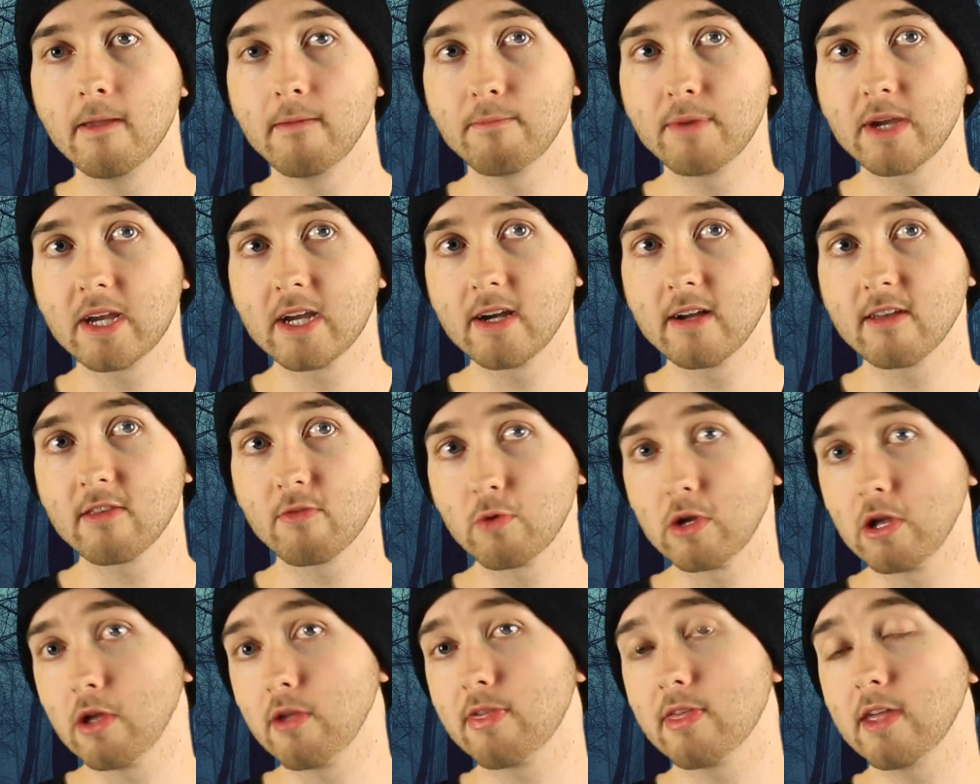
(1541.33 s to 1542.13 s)
Because
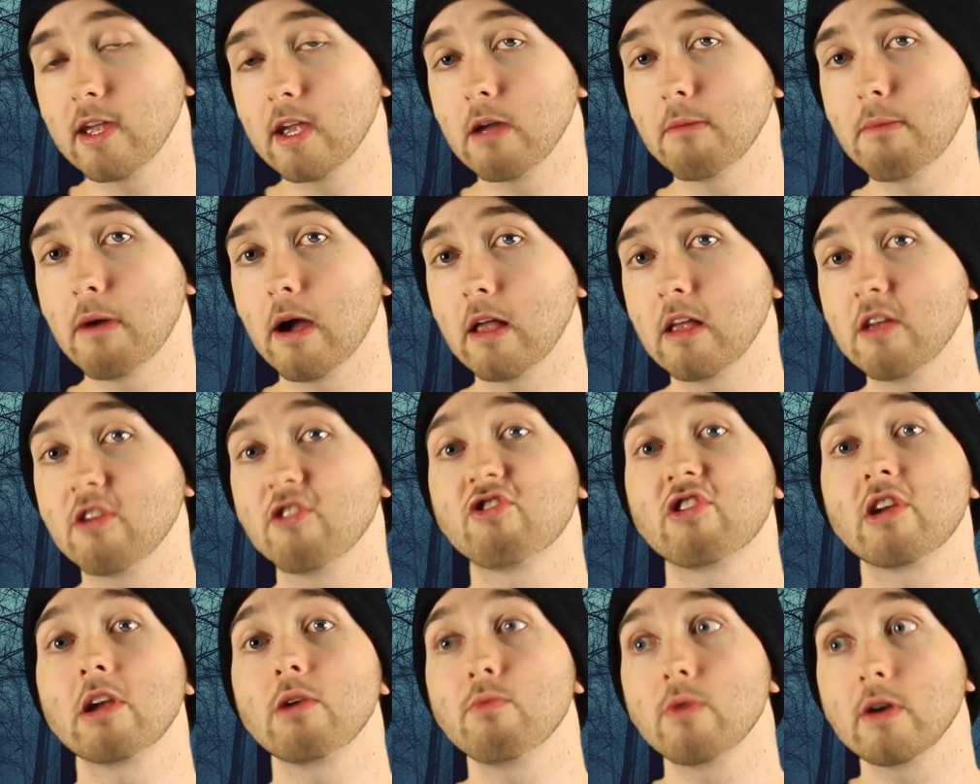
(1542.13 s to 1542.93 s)
when you think about it,
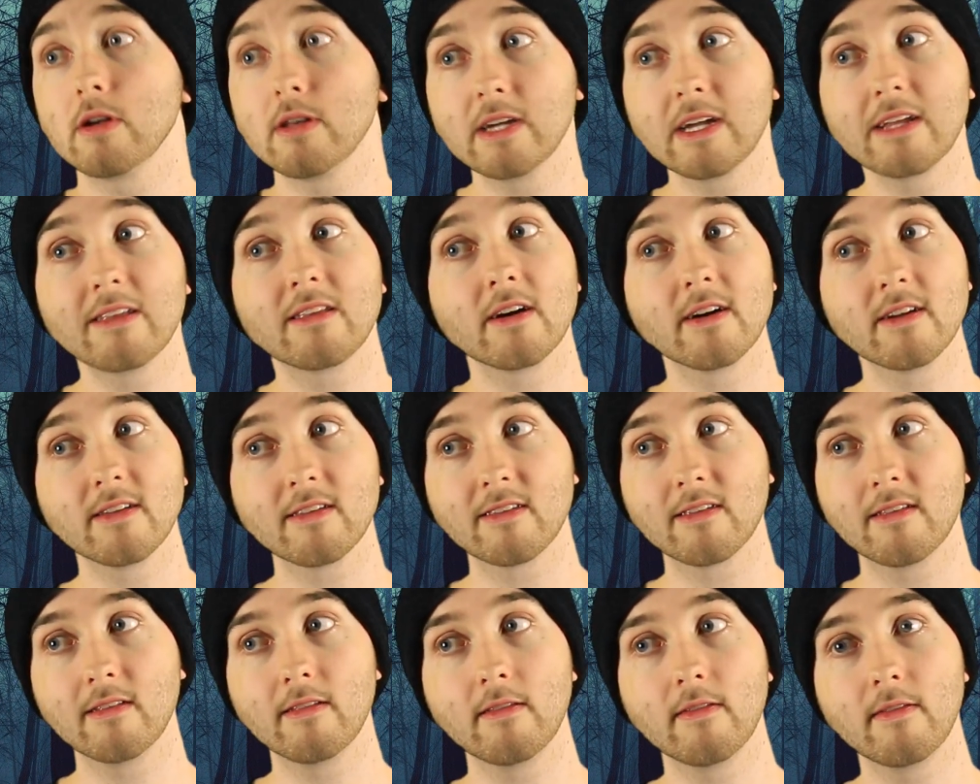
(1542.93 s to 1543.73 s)
she really
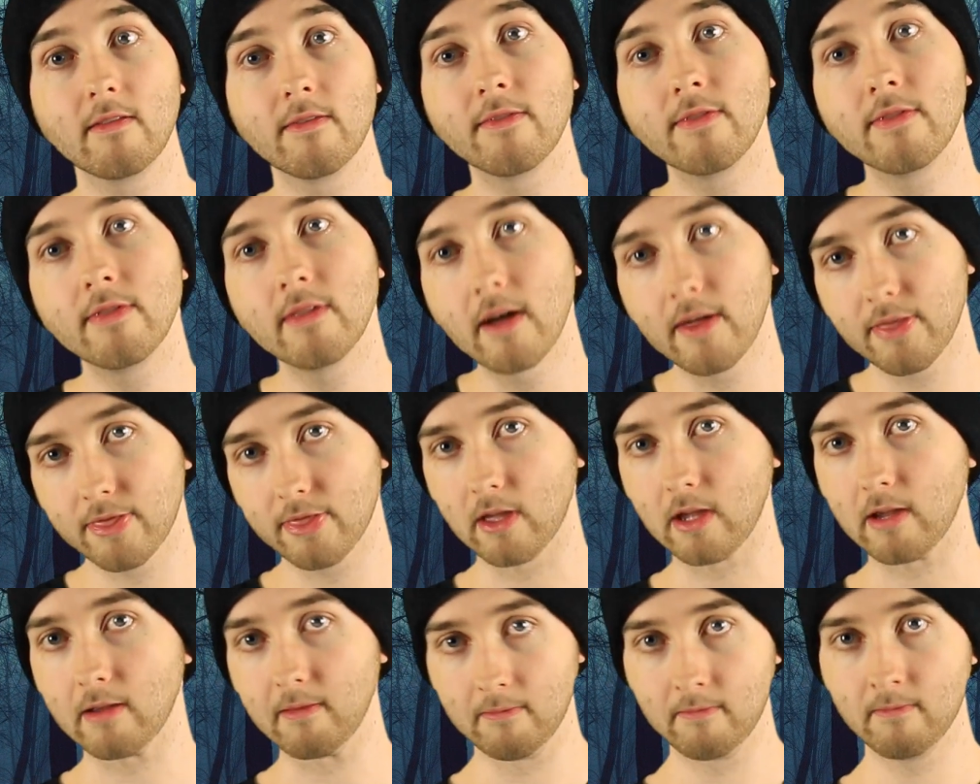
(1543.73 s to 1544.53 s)
does
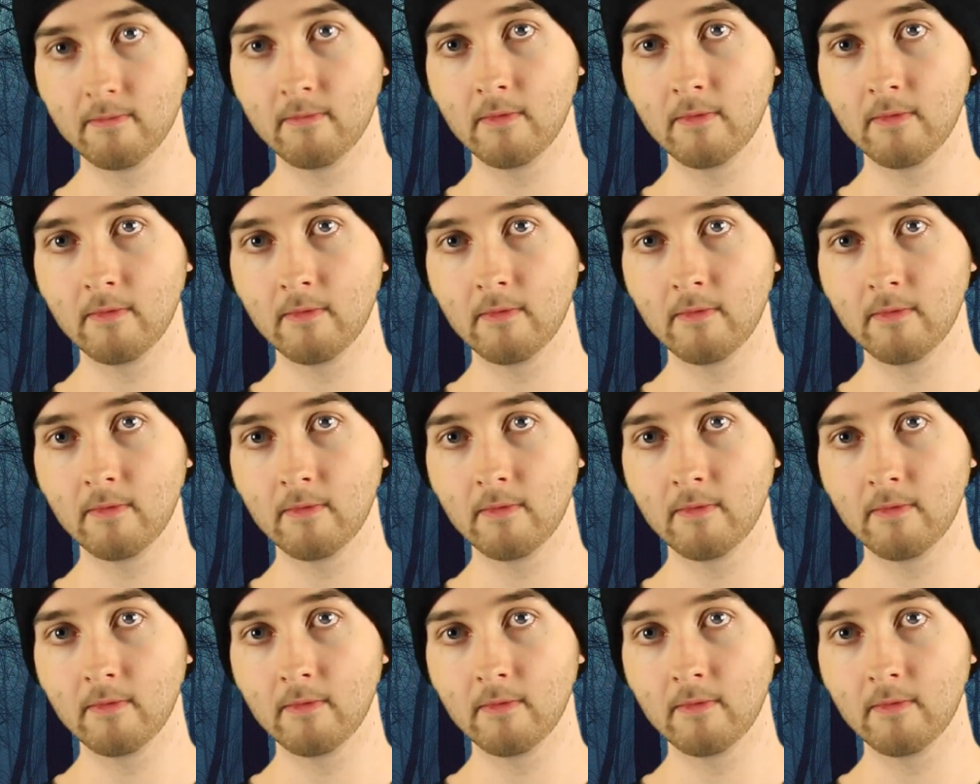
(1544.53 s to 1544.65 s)
nothing.